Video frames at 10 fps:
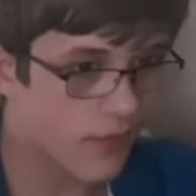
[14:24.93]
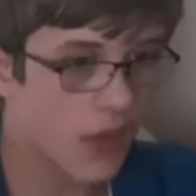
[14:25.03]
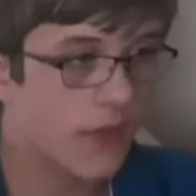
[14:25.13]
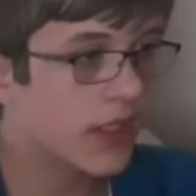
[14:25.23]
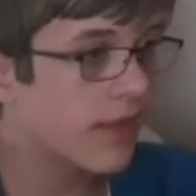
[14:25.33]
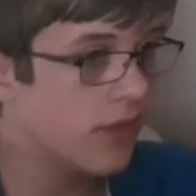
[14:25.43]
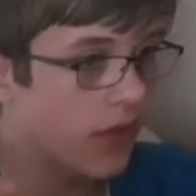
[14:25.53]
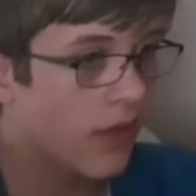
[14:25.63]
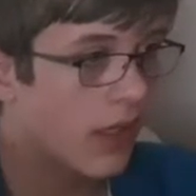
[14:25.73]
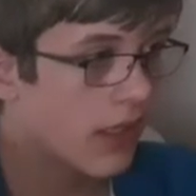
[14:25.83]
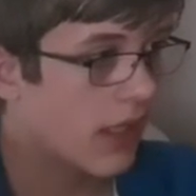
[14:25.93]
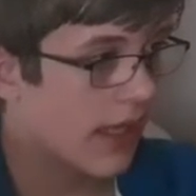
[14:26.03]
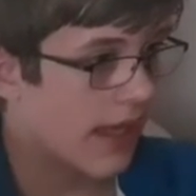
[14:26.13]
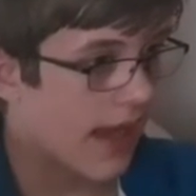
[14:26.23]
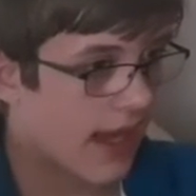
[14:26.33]
which if you
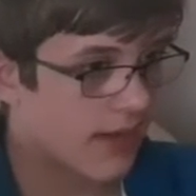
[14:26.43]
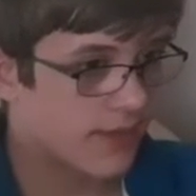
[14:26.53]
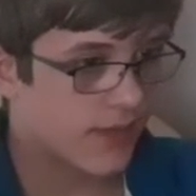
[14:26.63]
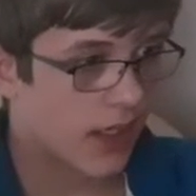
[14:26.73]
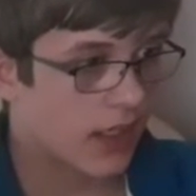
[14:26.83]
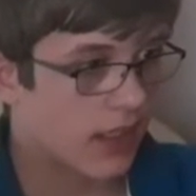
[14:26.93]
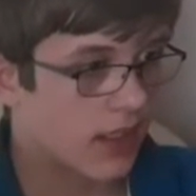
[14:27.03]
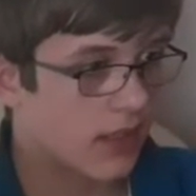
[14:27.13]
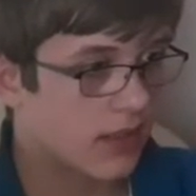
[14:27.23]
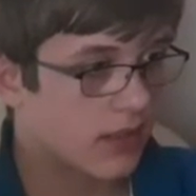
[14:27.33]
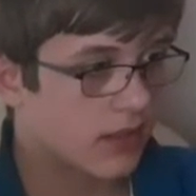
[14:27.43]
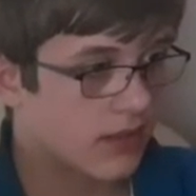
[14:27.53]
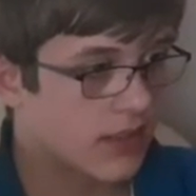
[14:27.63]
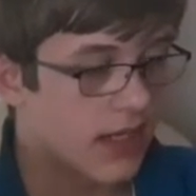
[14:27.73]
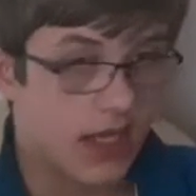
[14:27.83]
have like
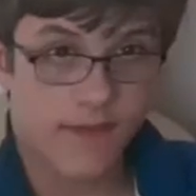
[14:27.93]
snake